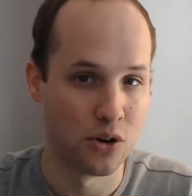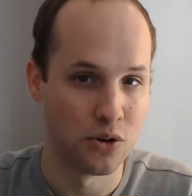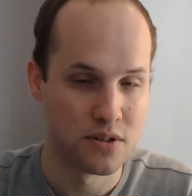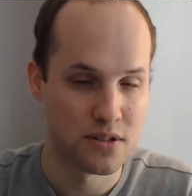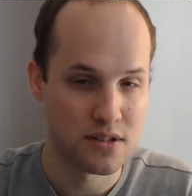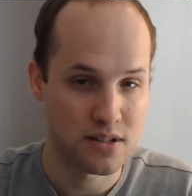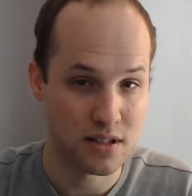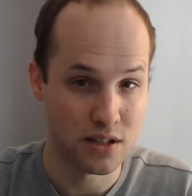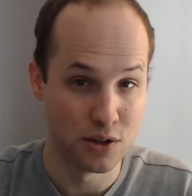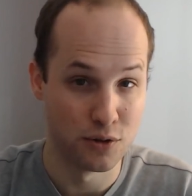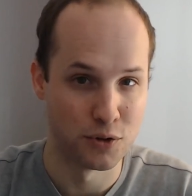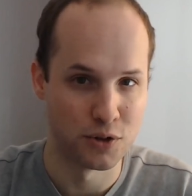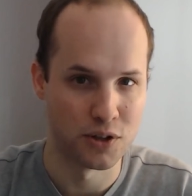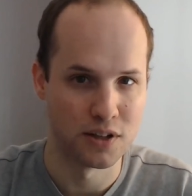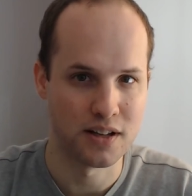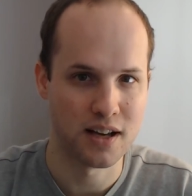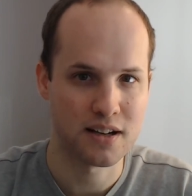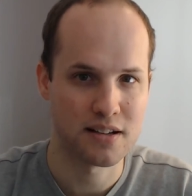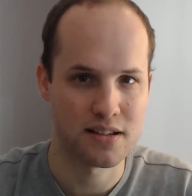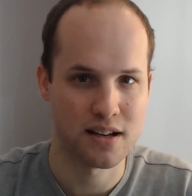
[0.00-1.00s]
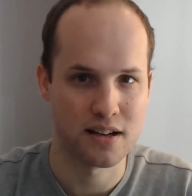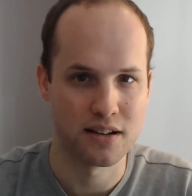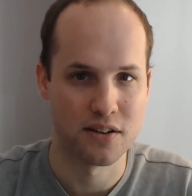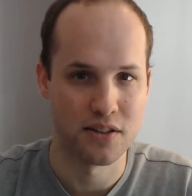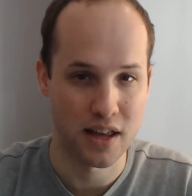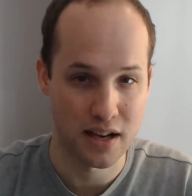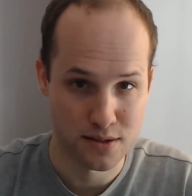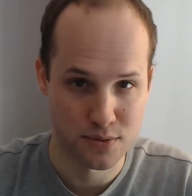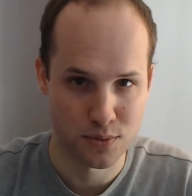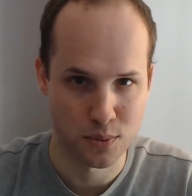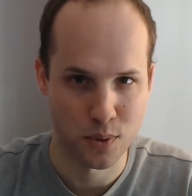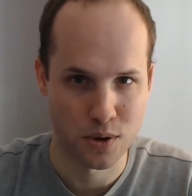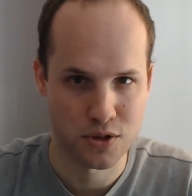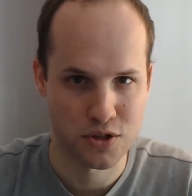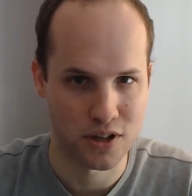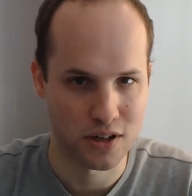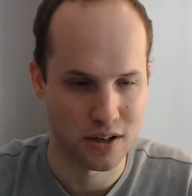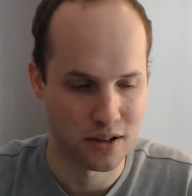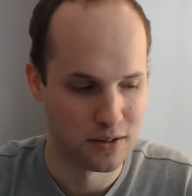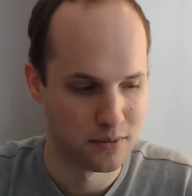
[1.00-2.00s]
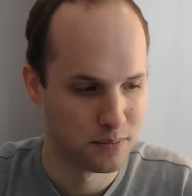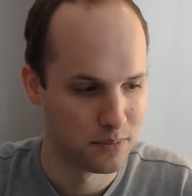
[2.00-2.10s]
see you for the next time. Thanks for watching.